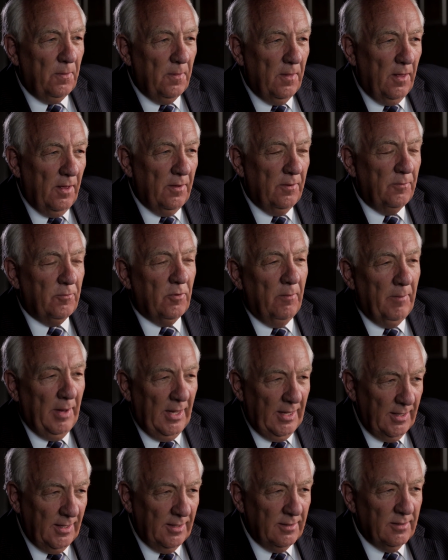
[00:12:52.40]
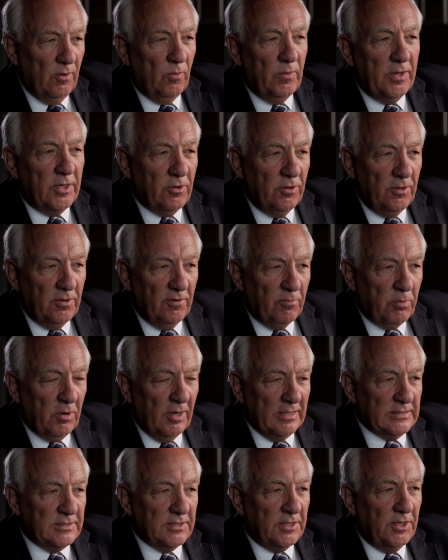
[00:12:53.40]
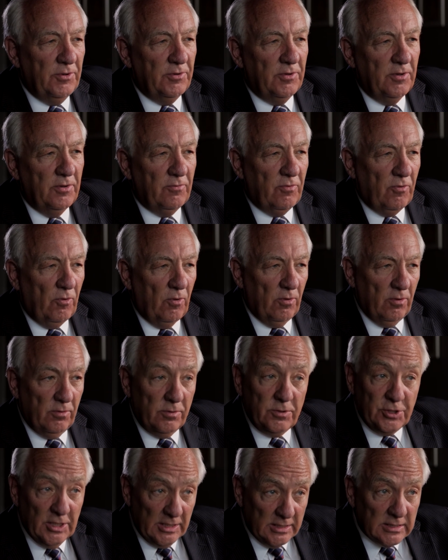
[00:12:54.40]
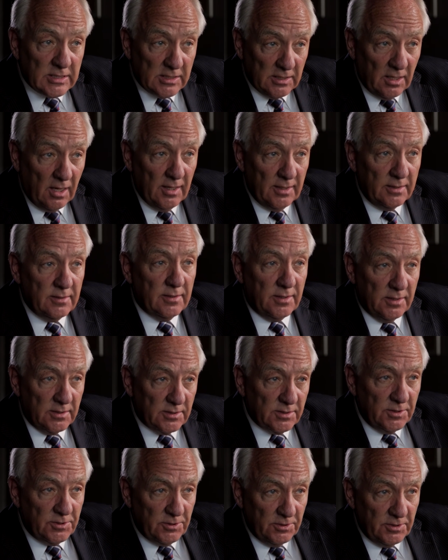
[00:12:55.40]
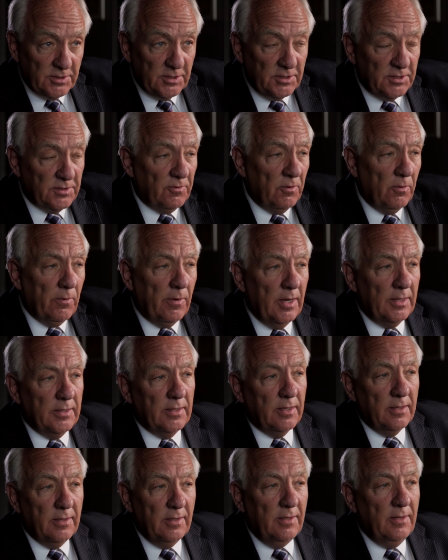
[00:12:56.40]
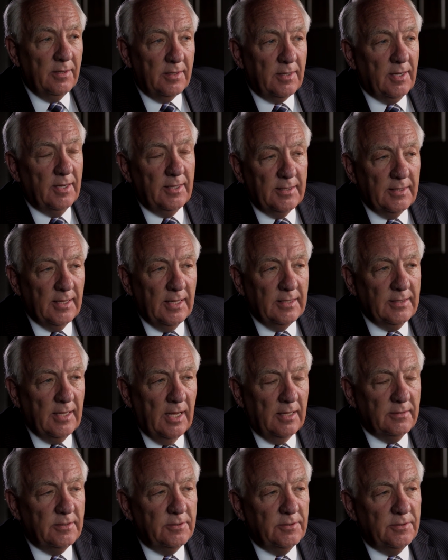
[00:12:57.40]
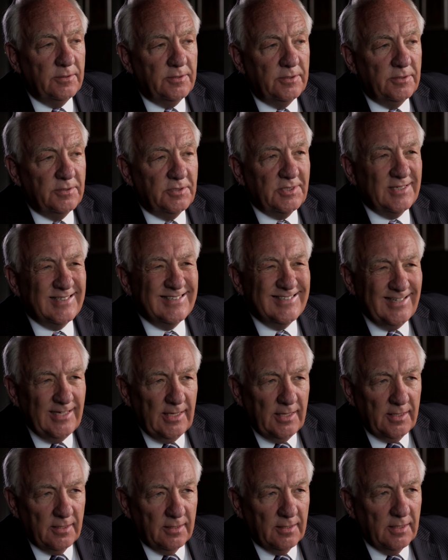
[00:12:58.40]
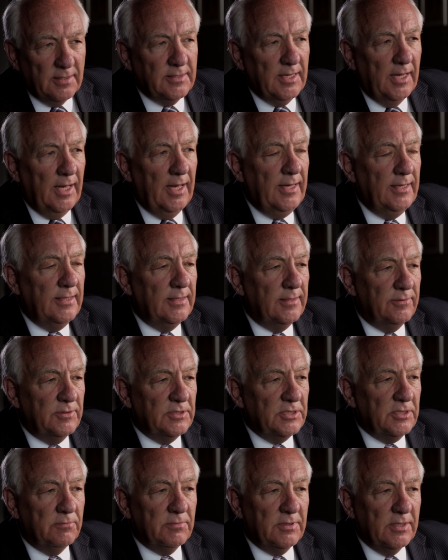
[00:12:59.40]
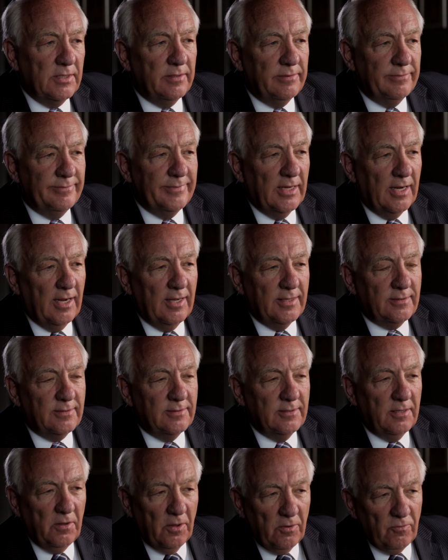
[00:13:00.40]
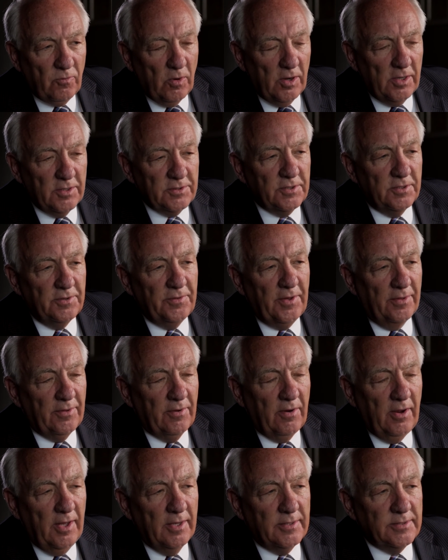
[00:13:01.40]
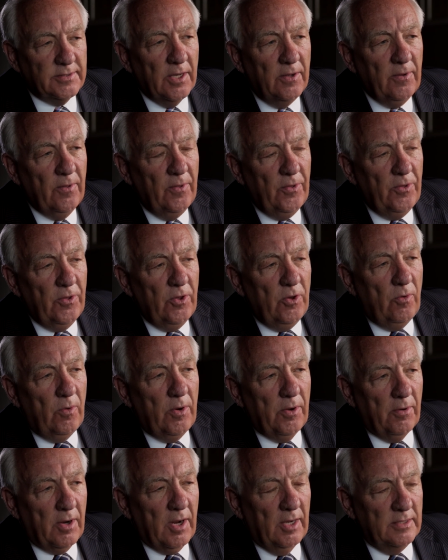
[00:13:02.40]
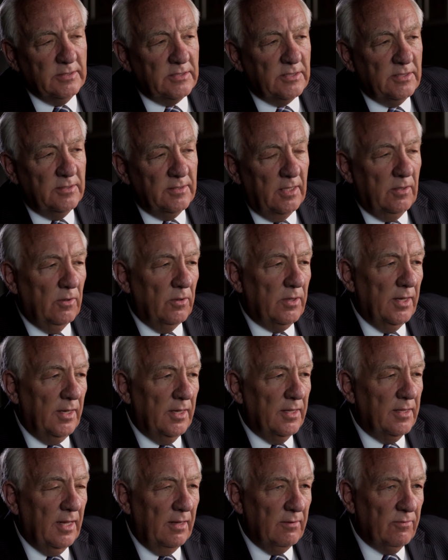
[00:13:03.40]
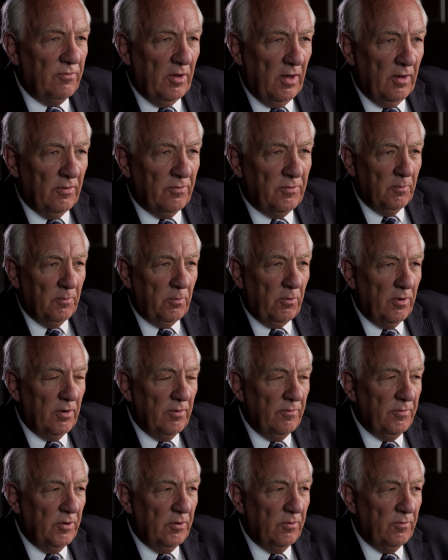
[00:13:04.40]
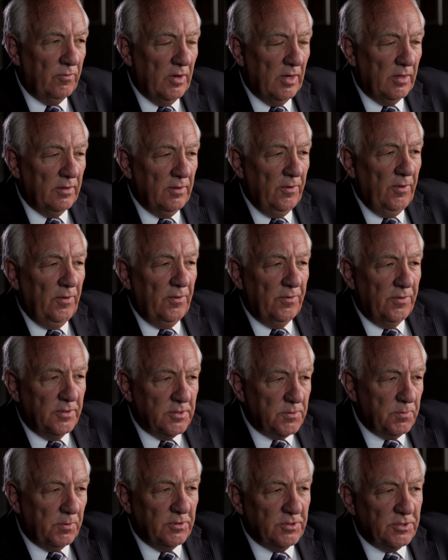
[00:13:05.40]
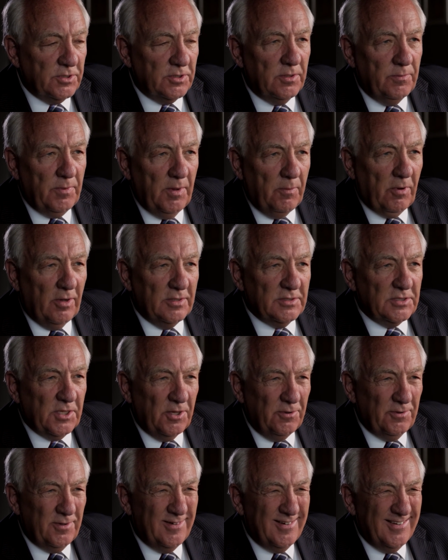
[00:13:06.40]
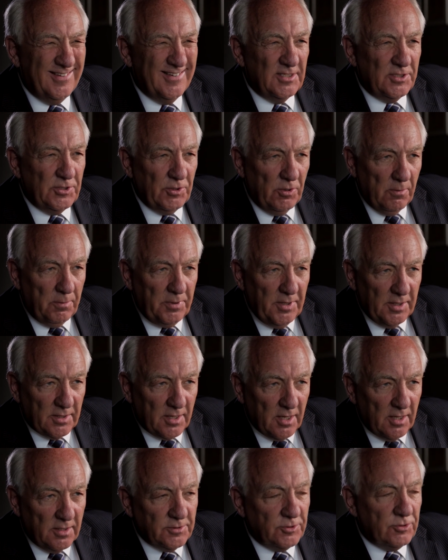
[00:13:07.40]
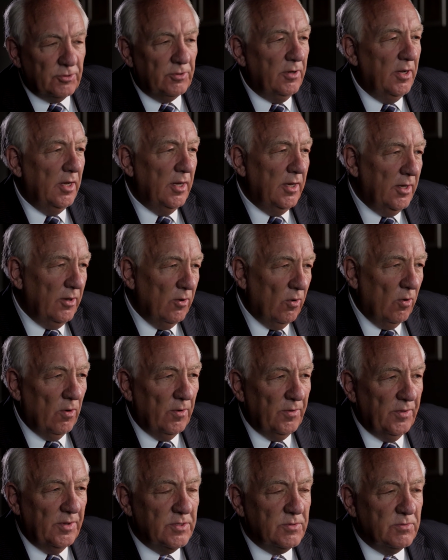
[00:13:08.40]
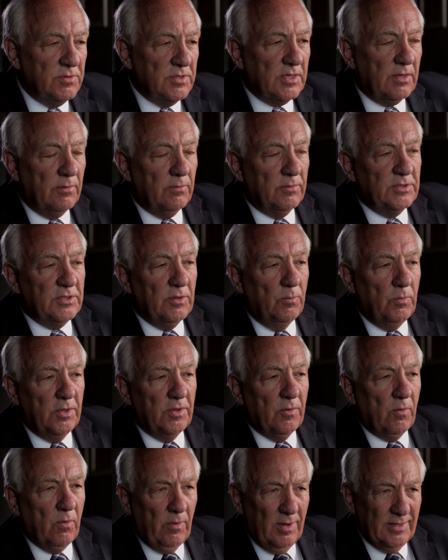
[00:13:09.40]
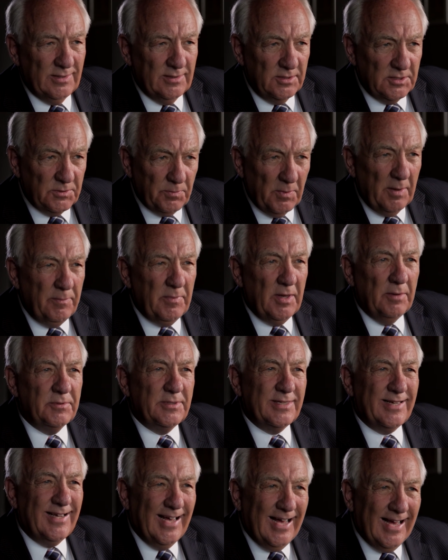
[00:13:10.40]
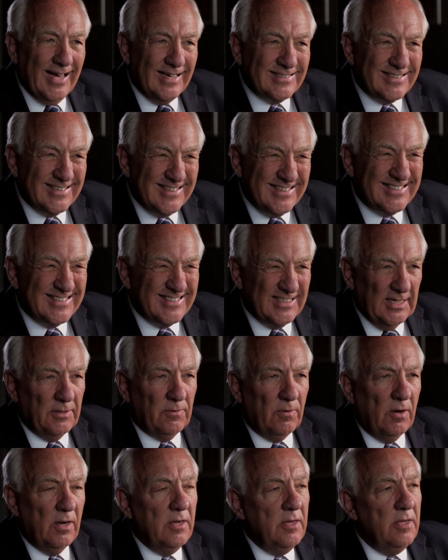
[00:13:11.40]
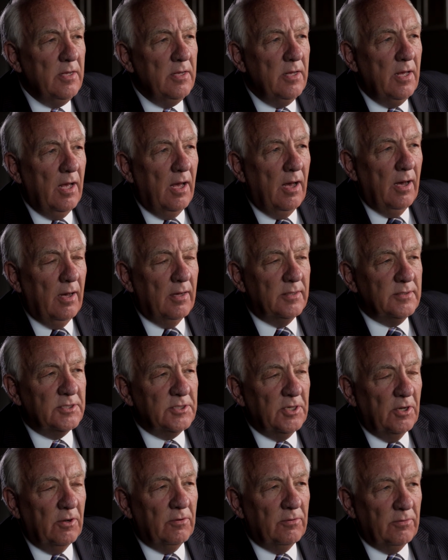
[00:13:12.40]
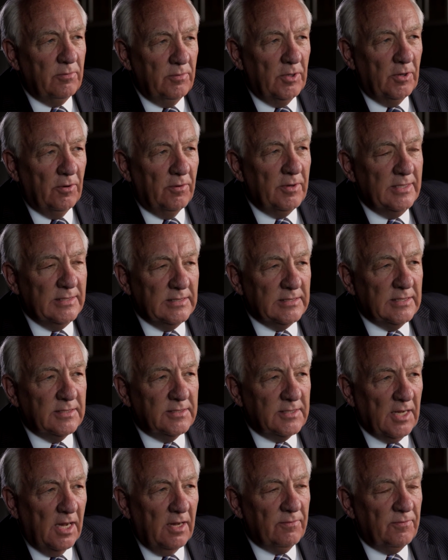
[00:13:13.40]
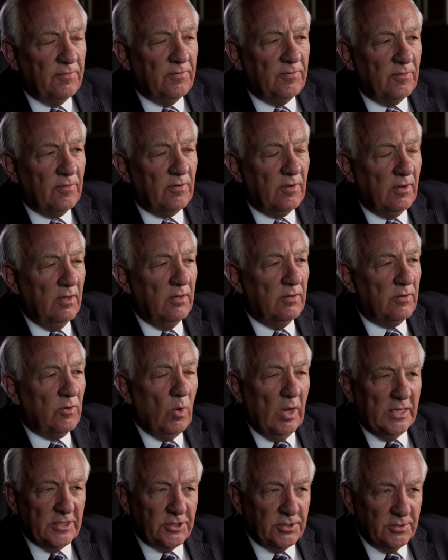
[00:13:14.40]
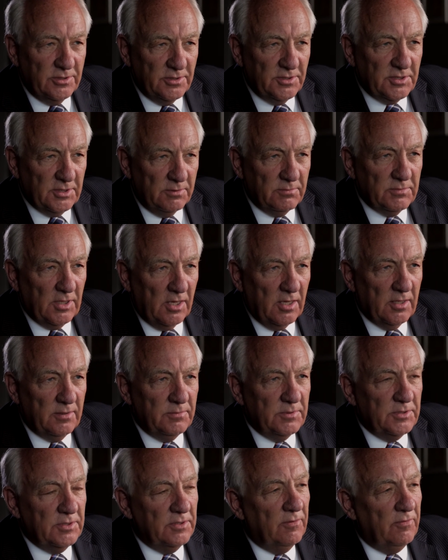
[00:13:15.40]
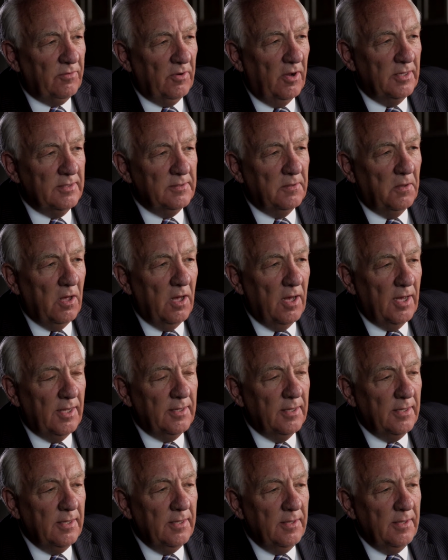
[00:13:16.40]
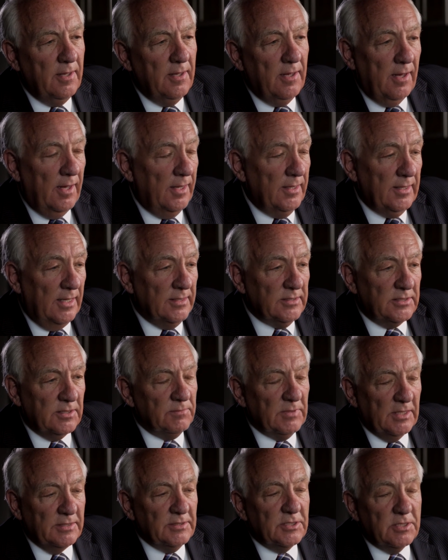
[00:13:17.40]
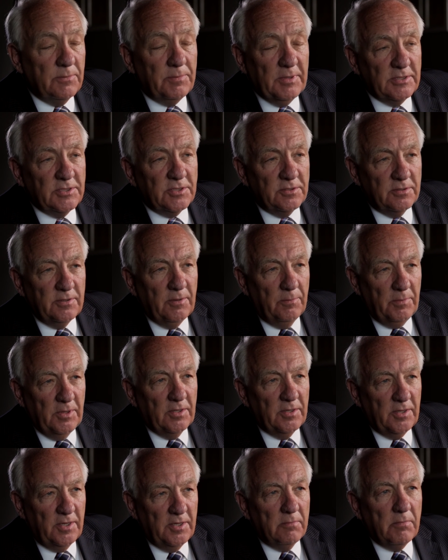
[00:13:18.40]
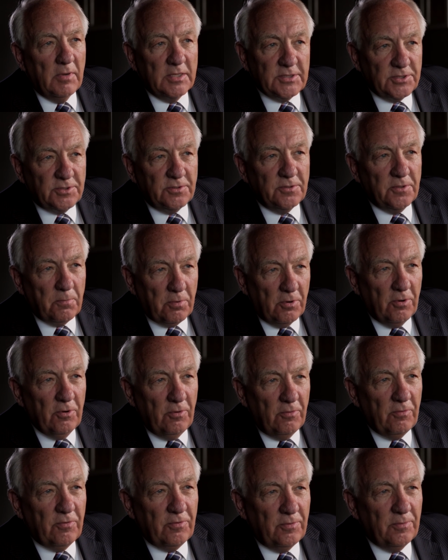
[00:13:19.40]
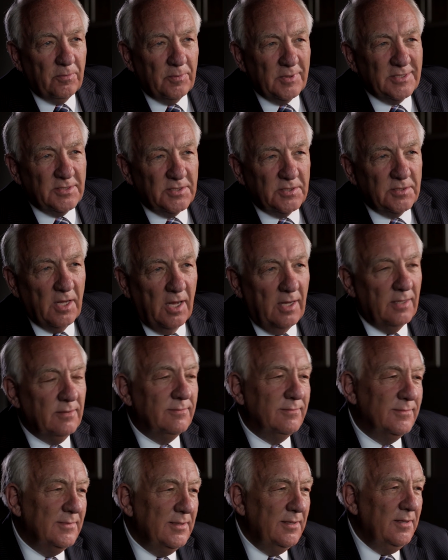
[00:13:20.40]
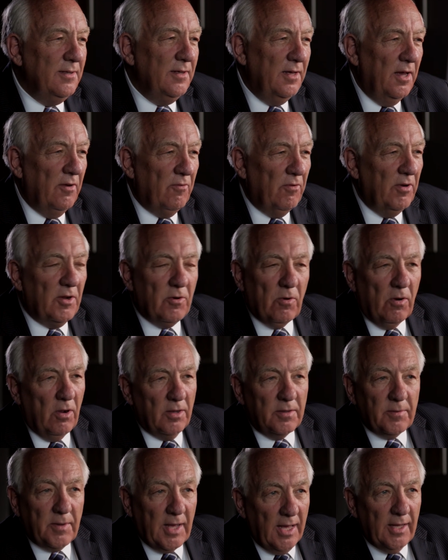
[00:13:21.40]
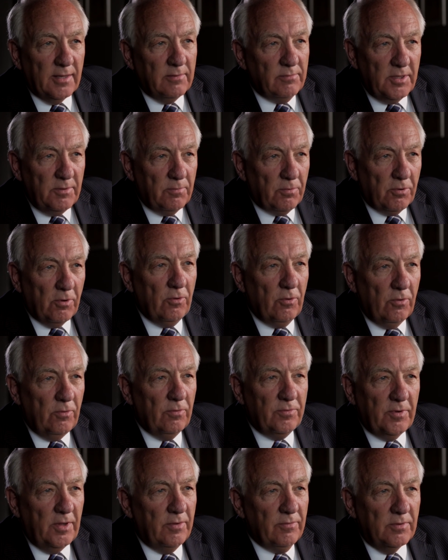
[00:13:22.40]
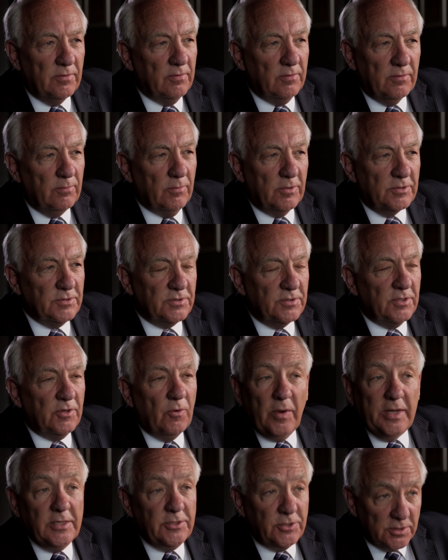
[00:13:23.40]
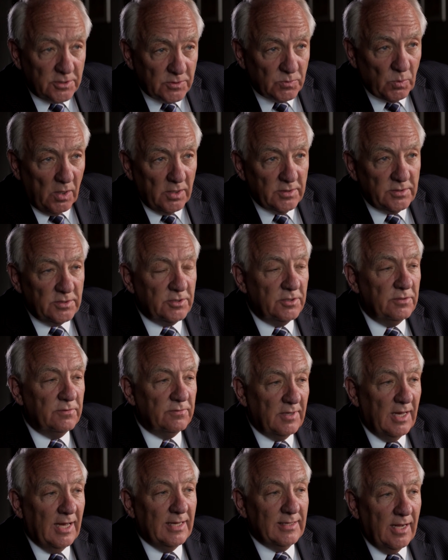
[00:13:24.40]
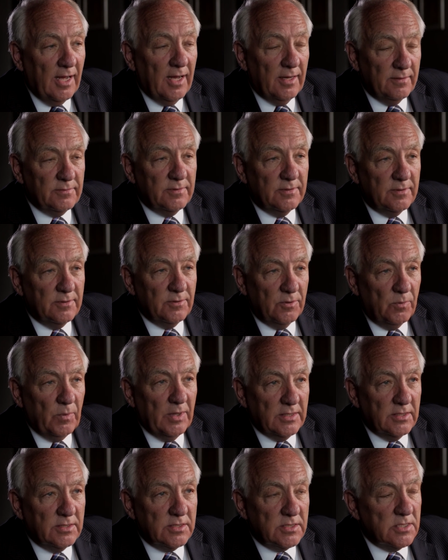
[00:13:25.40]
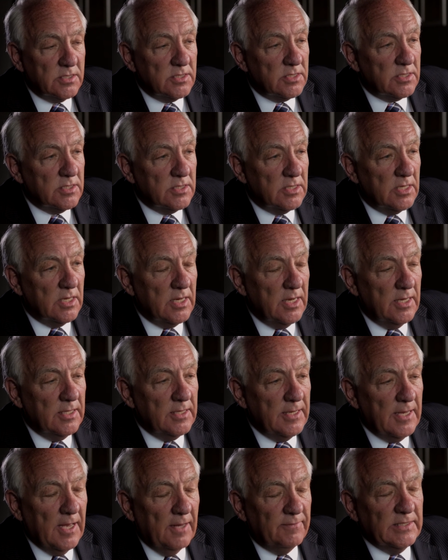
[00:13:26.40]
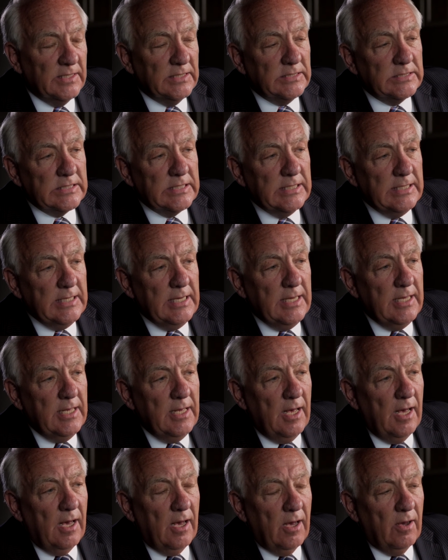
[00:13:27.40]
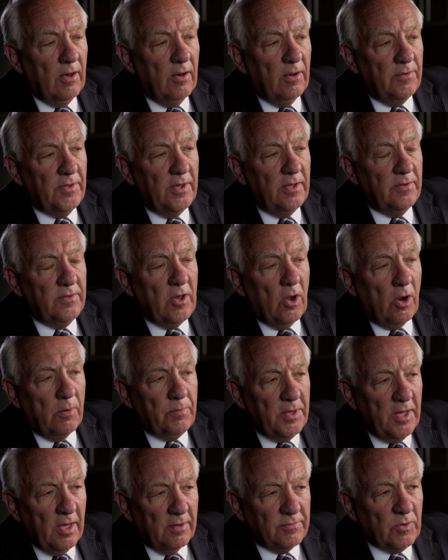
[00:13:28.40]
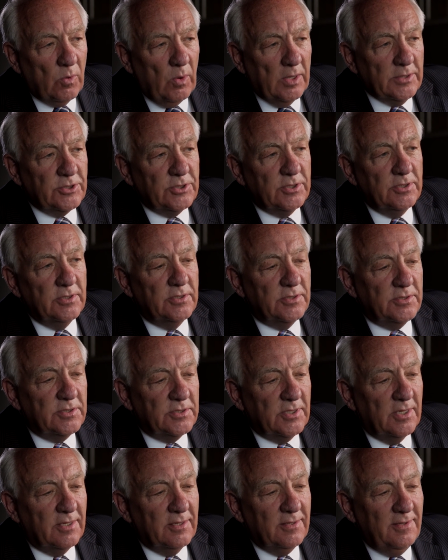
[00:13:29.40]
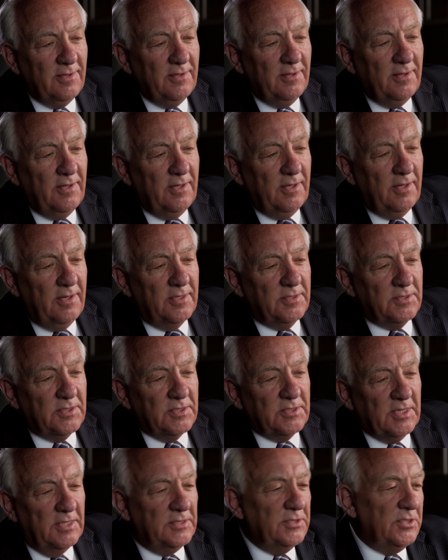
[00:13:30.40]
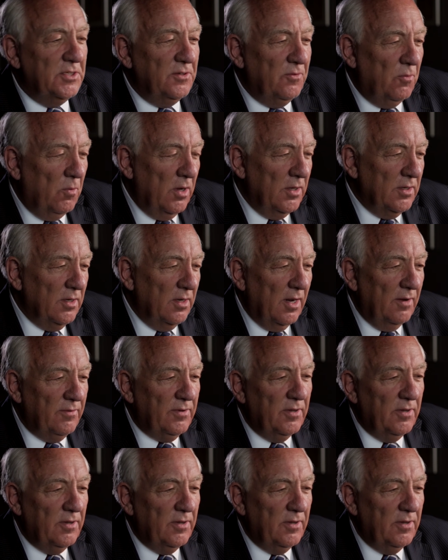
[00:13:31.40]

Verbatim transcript: uh, remaining that we could have prosecuted for genocide against the Tutsis of Rwanda, cutting that down to, to 16 and then to 8. It was something that I could live with. On the other hand, we were constantly looking at that file point of view of, well, this person could be prosecuted in this European country, or this was, was someone the Rwandans might be able to get, etc. Uh, so, you know, it is a tough uh, question sometimes and a fine line. And, and sometimes it depends on the ability to muster the proof, because not every crime can can be proved, even the most egregious ones. You've got to have the, the witnesses and the, and the evidence. Uh, the, the RPF question is, uh, is a sensitive one, and I've